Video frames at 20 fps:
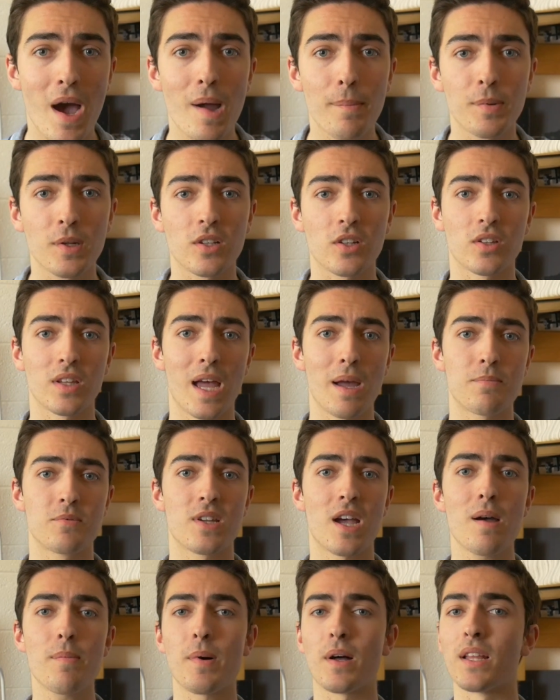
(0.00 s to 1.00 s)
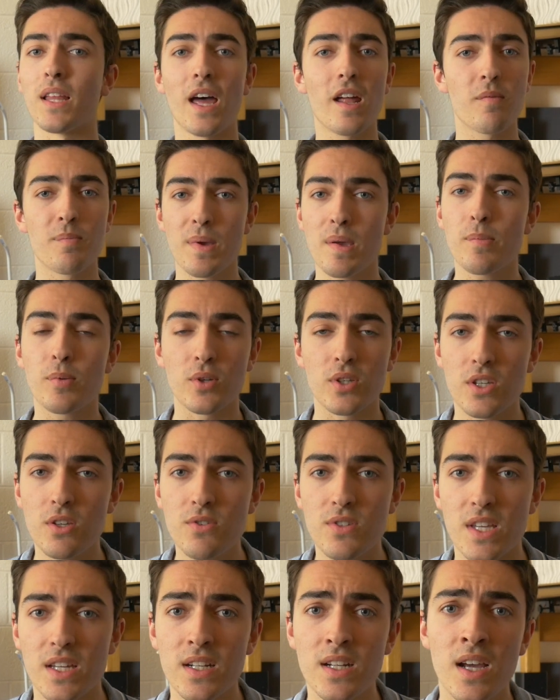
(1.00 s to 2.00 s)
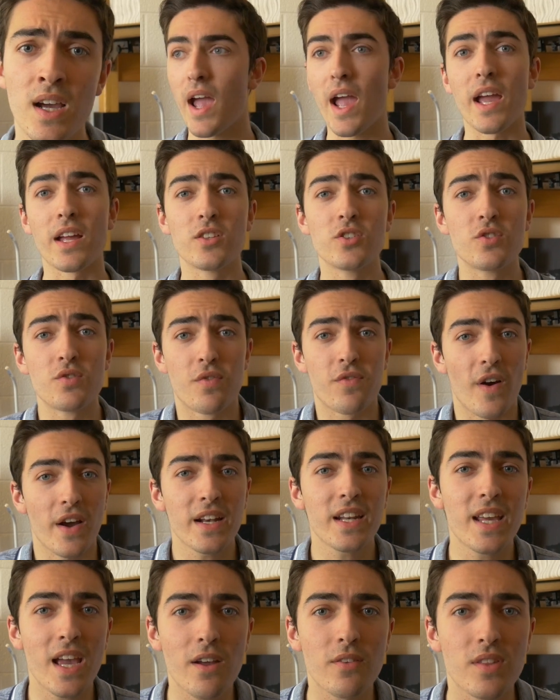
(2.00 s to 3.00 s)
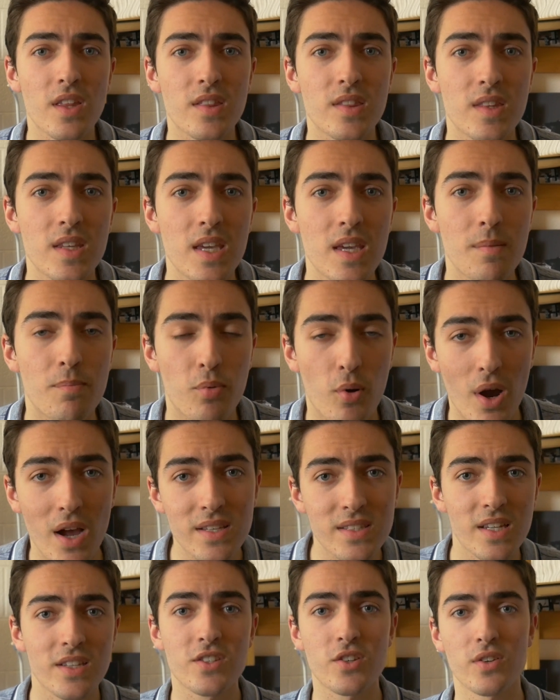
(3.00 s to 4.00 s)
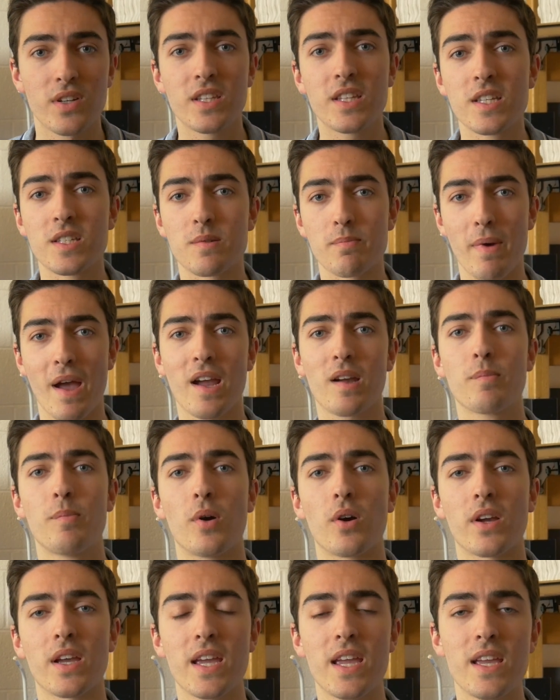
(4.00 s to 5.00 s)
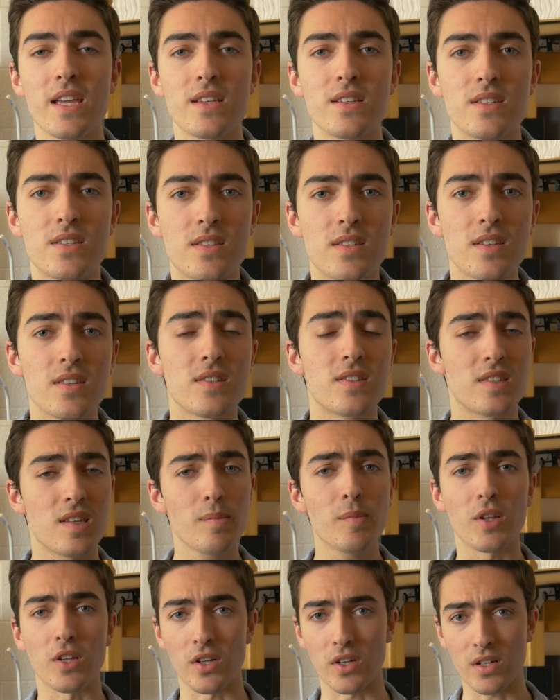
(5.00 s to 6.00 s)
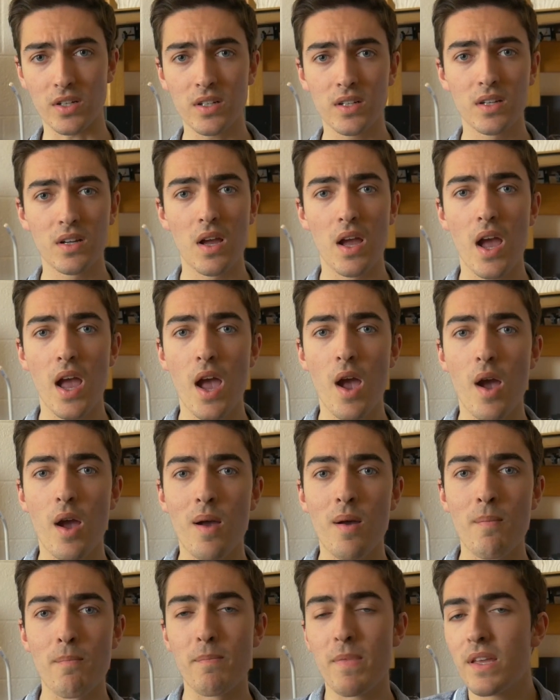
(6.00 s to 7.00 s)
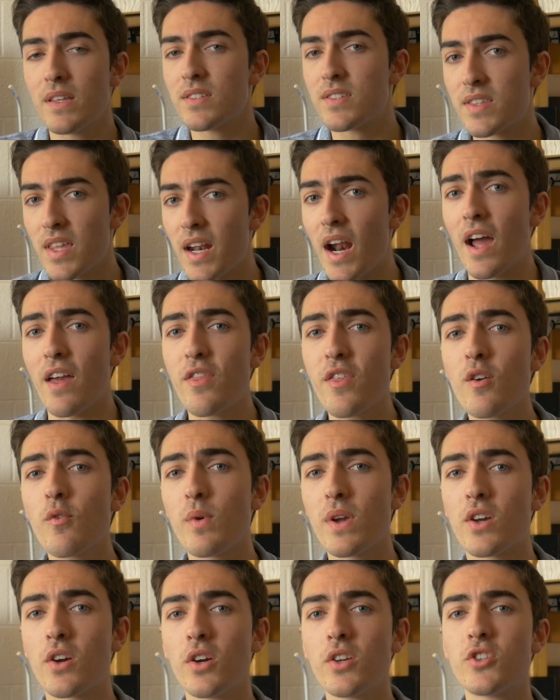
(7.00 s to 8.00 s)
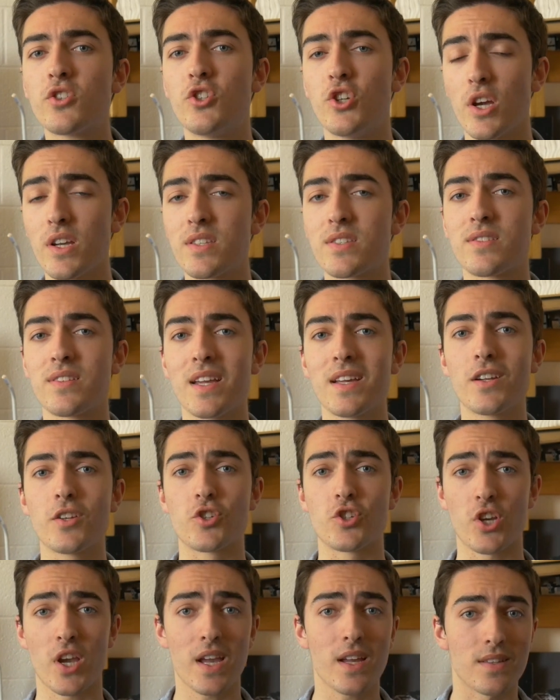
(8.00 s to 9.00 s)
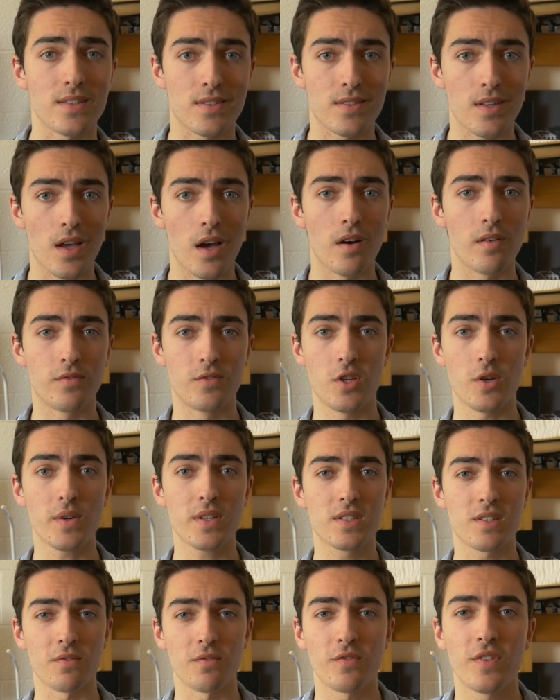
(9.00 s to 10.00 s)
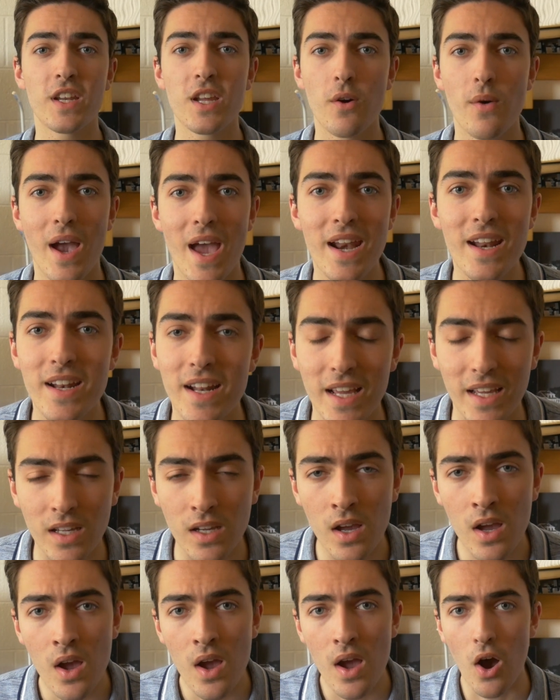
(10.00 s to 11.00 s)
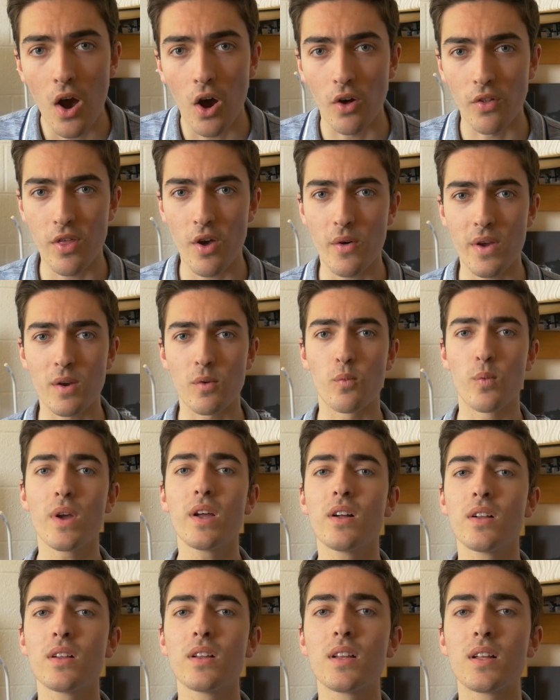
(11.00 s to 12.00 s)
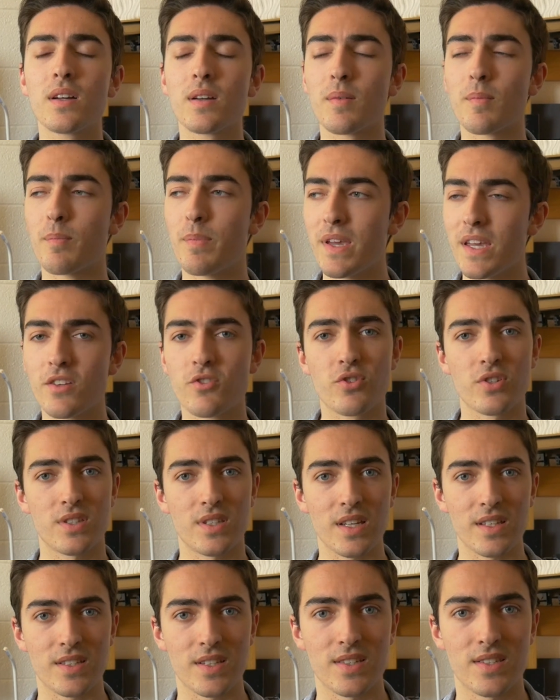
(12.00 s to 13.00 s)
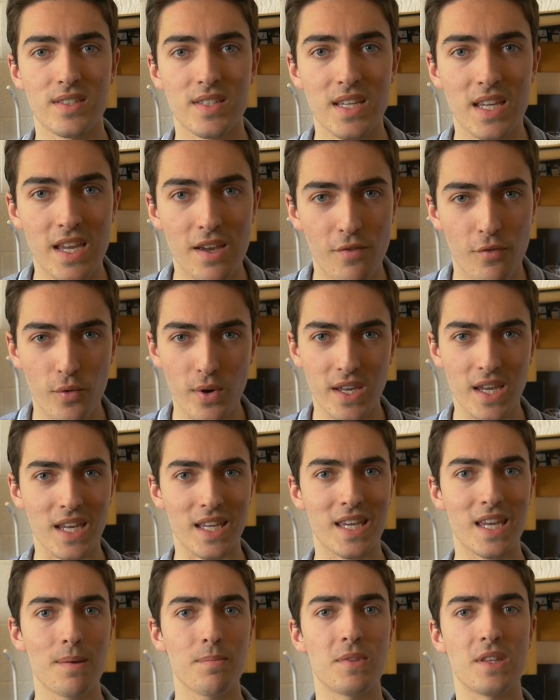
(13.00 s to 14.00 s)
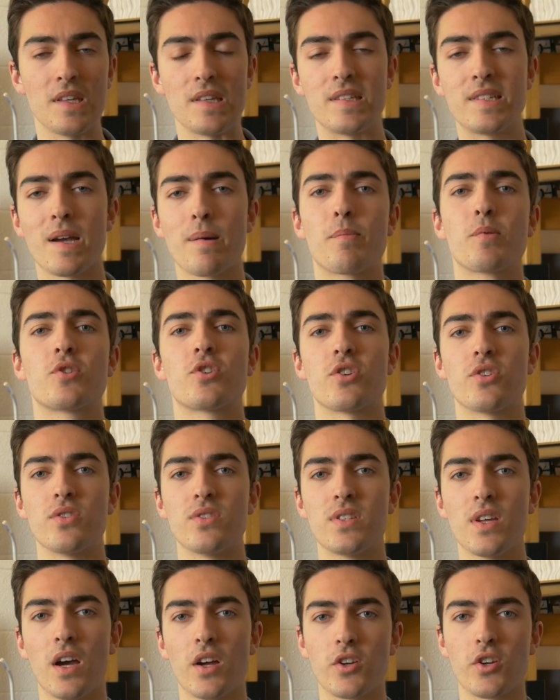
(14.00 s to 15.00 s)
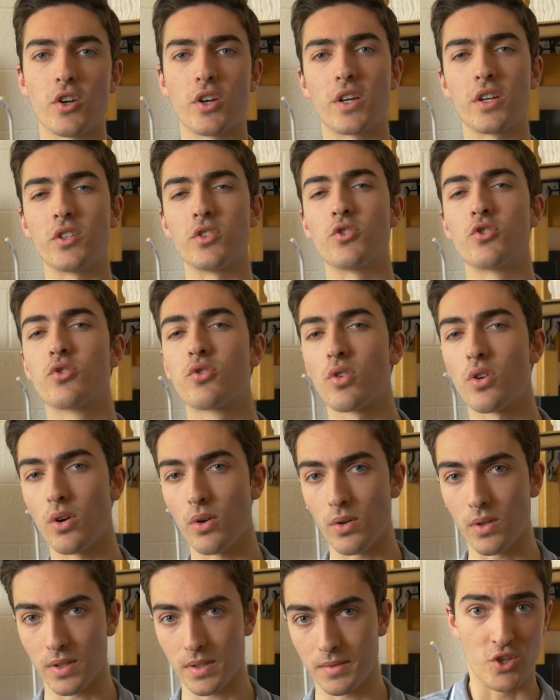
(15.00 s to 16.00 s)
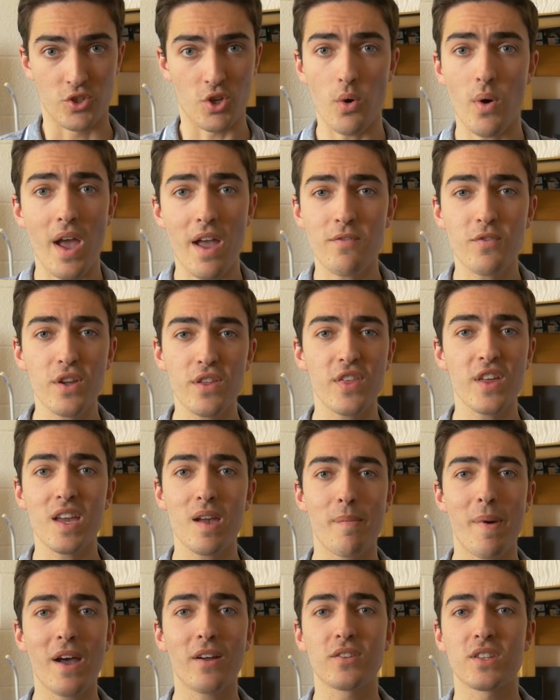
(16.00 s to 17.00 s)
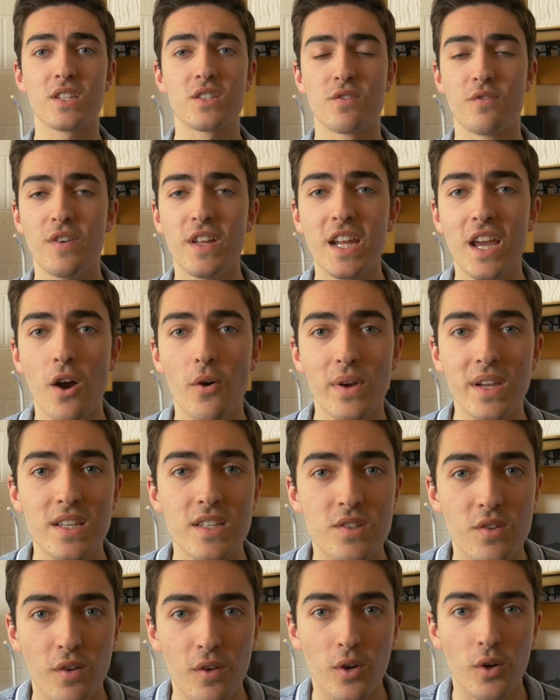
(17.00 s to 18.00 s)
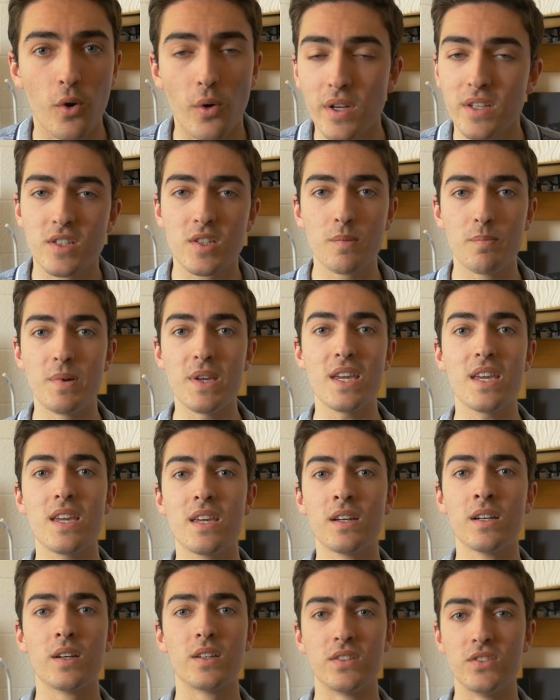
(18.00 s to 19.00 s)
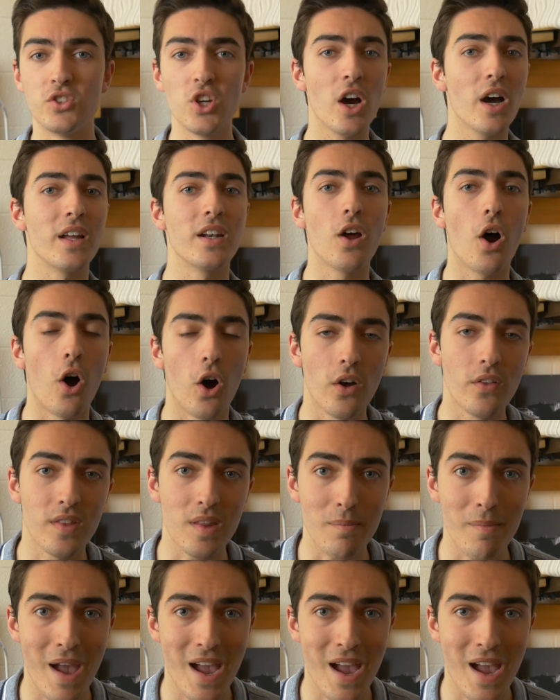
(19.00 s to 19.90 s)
popular laptop, a lot of people use it, and finding out that the processor in this MacBook is similar means that I think we could just stand a chance of doing some video editing, although it will be interesting to see if we can keep the temperatures under control. So everything about this video is going to be done on the